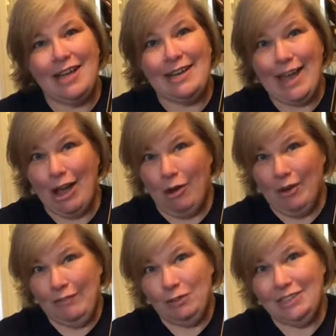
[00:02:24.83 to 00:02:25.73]
Now,
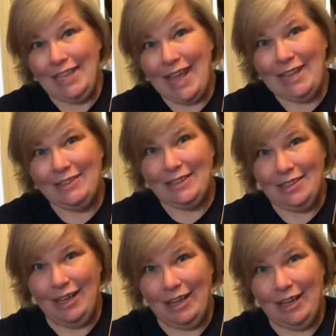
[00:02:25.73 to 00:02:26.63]
if you'll take the
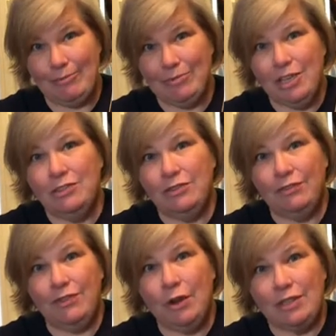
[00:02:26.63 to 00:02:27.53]
time to
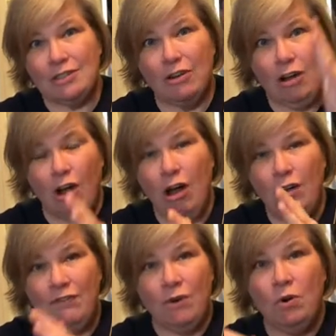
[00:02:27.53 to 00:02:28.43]
focus on
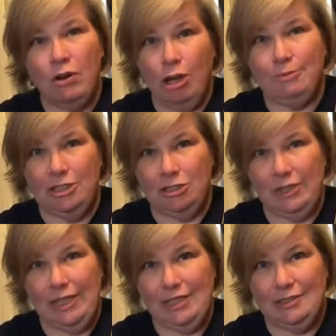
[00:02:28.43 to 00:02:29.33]
all four open
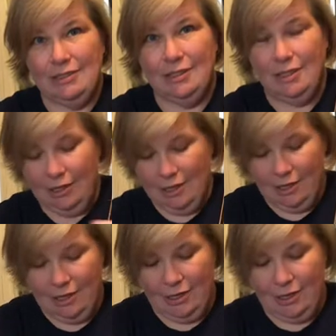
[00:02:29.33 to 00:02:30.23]
strings,
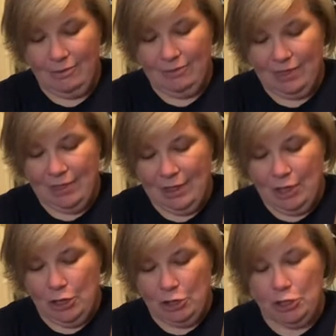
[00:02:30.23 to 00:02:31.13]

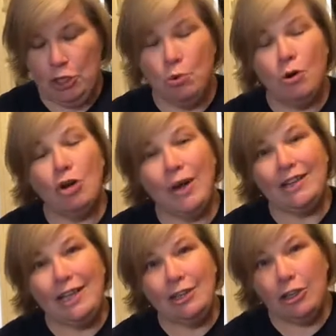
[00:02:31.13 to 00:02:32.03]
you will
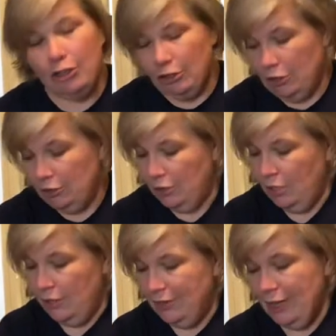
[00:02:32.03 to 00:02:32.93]
quickly
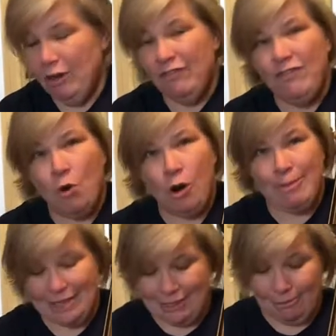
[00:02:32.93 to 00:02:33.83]
learn there are four
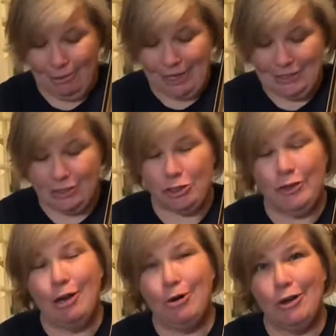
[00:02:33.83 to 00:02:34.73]
basic places your
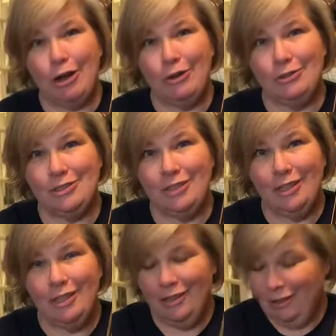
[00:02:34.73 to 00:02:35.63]
elbow goes.
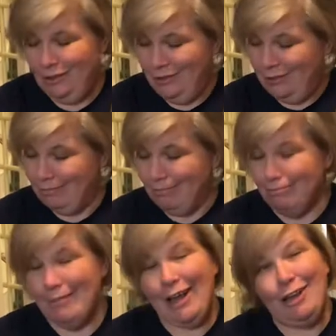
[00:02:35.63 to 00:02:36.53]

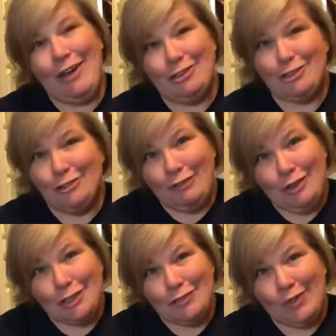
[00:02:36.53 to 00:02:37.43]
My elevator's on the
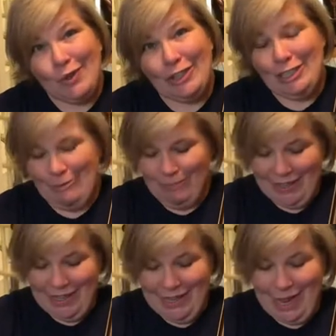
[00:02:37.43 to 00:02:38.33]
first floor,
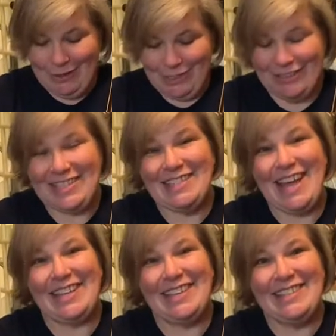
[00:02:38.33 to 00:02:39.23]
now it's on the
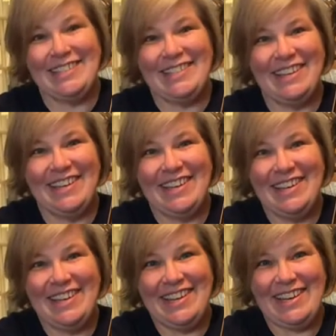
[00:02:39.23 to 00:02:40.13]
second,
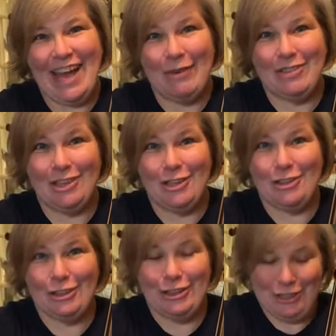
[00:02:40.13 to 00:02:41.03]
now it's on the
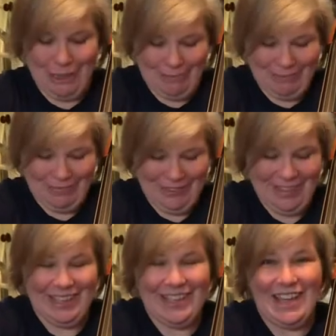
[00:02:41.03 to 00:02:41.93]
third,
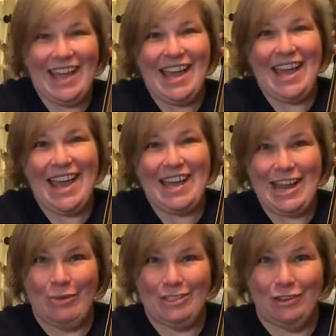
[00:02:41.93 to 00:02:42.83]
and
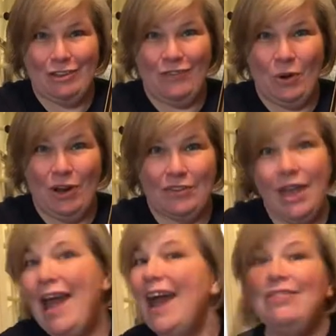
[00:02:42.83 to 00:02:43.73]
now it's on the fourth.
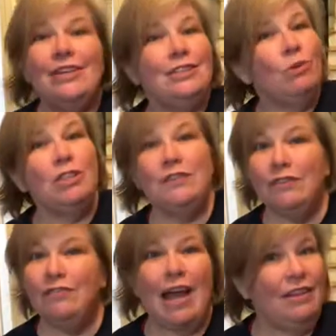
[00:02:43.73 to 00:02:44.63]
And this works
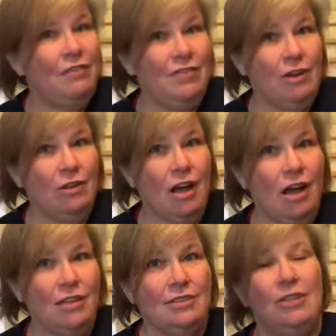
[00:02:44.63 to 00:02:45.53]
for violin and viola
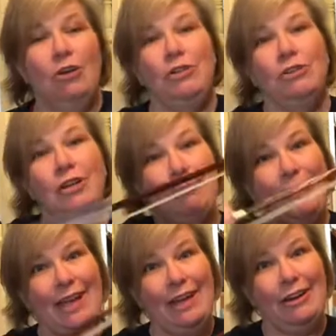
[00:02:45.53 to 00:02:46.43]
also. You're up
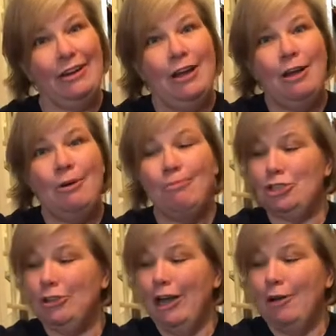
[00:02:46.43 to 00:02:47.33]
here,
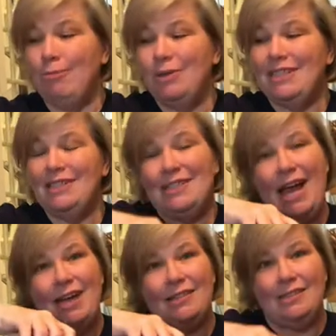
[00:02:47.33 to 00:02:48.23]
but your elbow is the
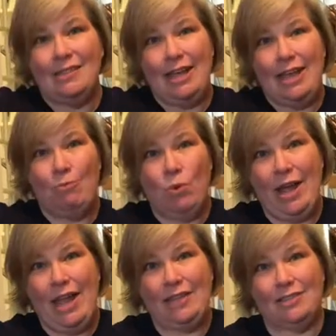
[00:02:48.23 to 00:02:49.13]
exact same
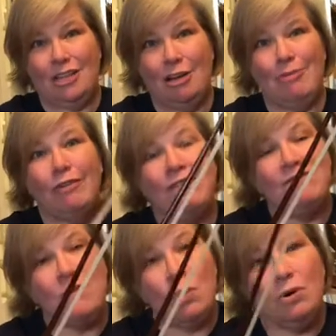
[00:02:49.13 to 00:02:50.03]
way. It's gonna be on
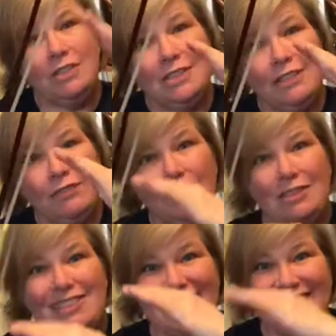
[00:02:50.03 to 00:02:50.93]
four
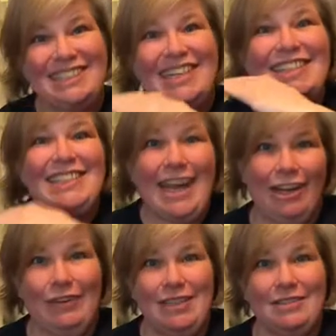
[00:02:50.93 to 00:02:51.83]
different distinct
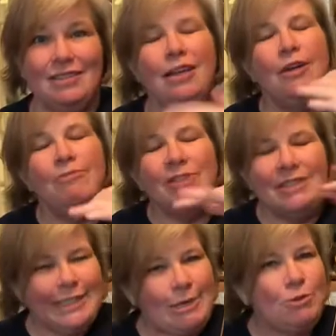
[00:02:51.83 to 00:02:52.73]
areas
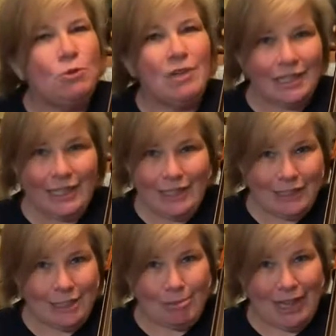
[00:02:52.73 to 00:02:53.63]
to keep you
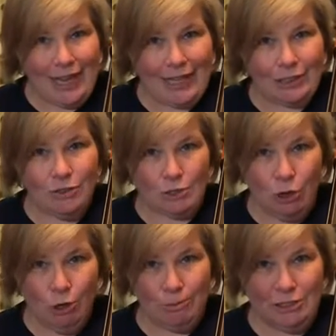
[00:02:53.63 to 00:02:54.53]
cleanly playing those
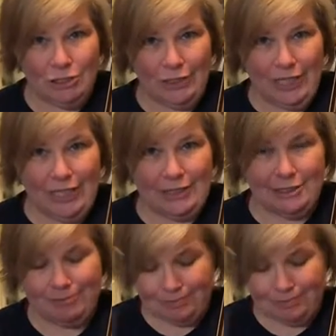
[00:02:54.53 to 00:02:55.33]
open strings.